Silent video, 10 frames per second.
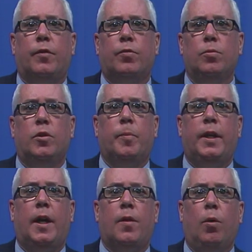the school
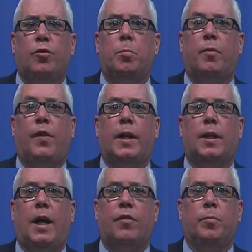committee and those who provide
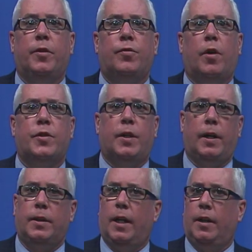classroom instruction
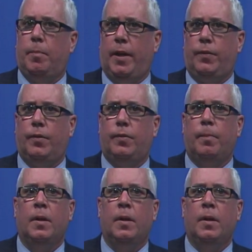on a daily basis.